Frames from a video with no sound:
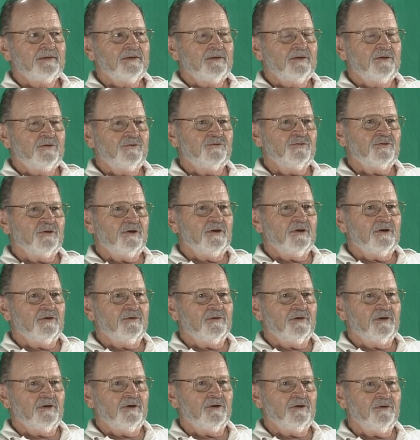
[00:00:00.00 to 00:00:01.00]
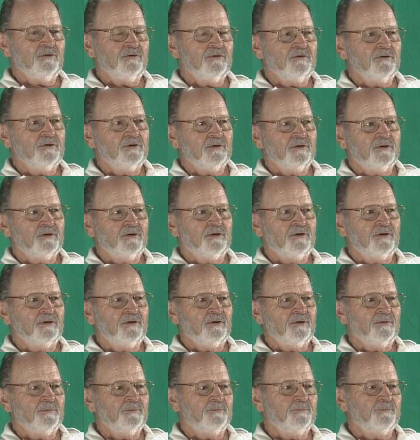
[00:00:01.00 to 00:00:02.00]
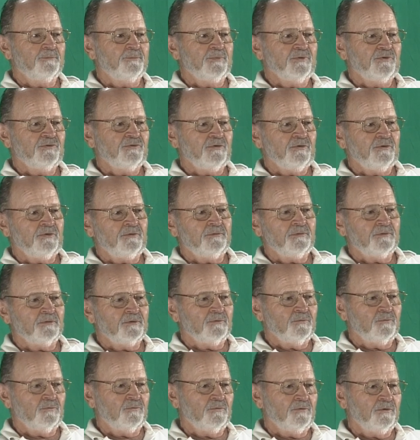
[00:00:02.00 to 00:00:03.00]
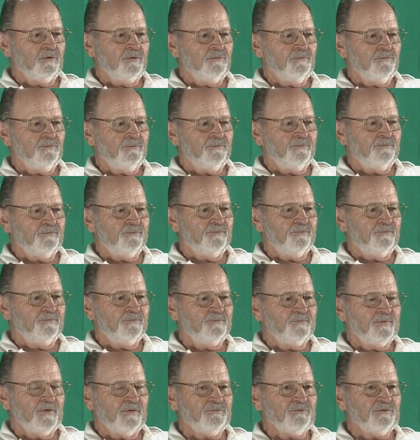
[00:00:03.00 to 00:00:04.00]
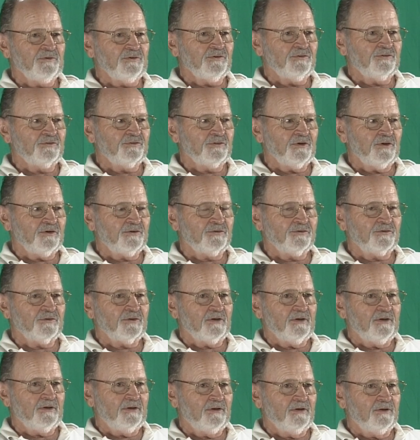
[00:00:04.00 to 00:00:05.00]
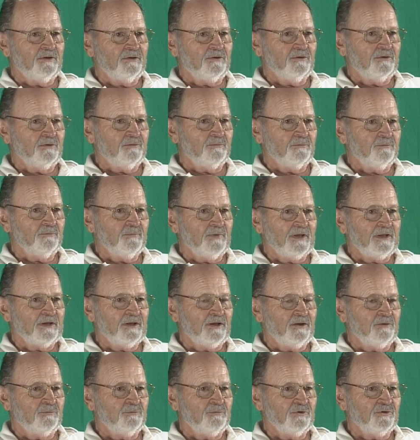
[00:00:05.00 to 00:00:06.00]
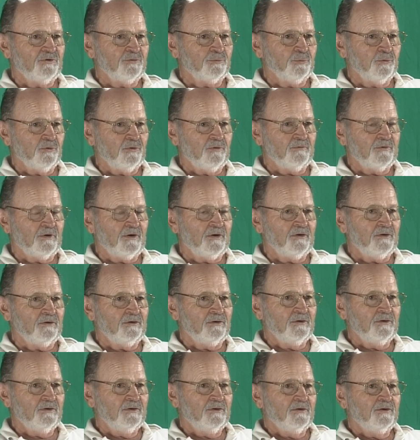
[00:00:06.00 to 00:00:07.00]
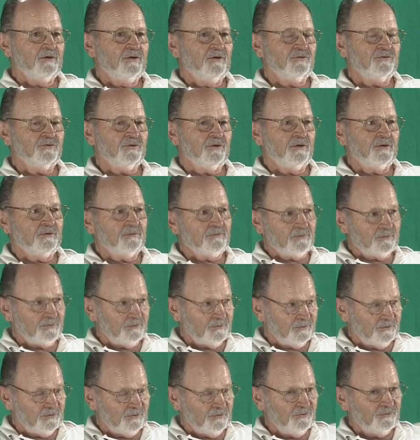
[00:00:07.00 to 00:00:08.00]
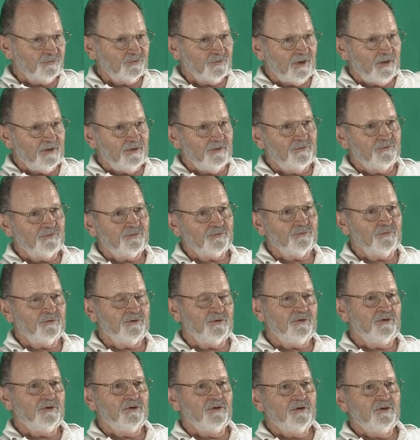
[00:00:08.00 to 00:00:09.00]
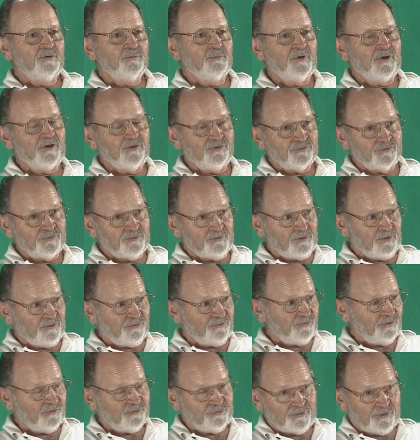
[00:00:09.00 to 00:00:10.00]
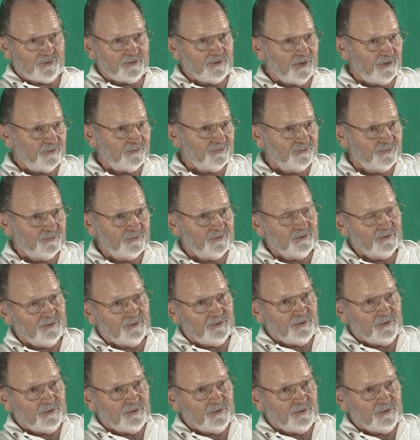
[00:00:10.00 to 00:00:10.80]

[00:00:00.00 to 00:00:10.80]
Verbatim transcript: It's uh, 100, um, between 1 56th and Manhattan Beach Boulevard. It's on the east side of the street, but it's it's just the next